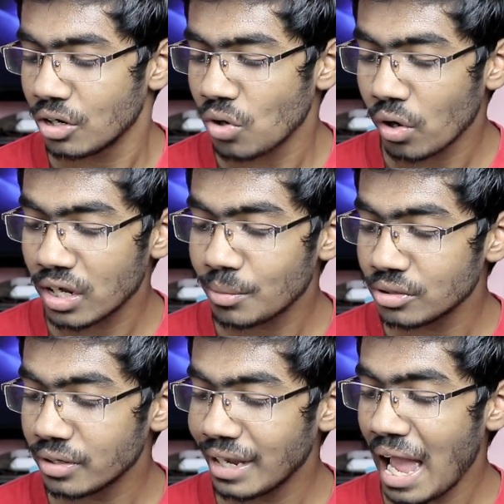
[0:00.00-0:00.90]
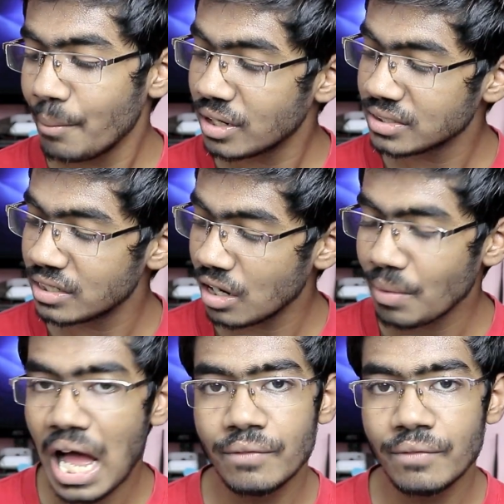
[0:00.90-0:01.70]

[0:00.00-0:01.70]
Now talking about the camera setup,